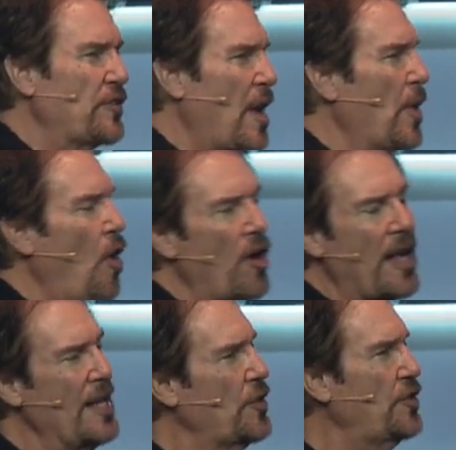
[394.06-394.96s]
come in all
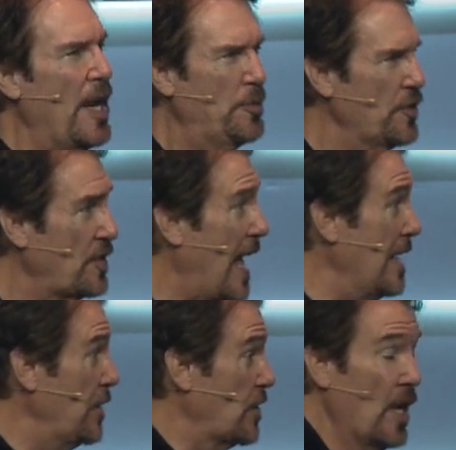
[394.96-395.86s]
kinds of shapes and
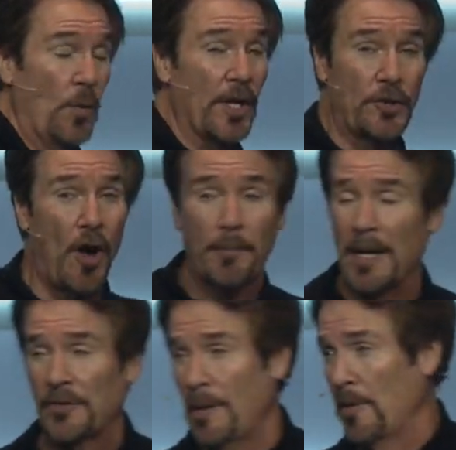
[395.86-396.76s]
sizes. We're going to talk
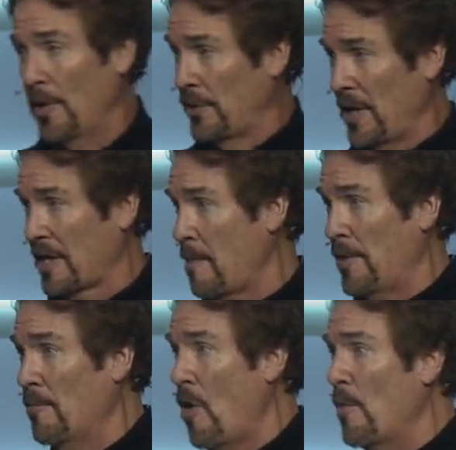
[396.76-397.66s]
about some of those in a couple
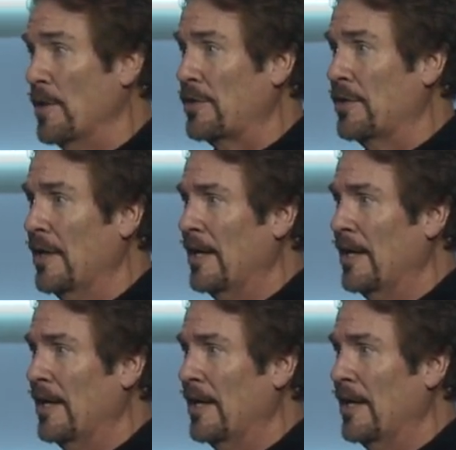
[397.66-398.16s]
of moments.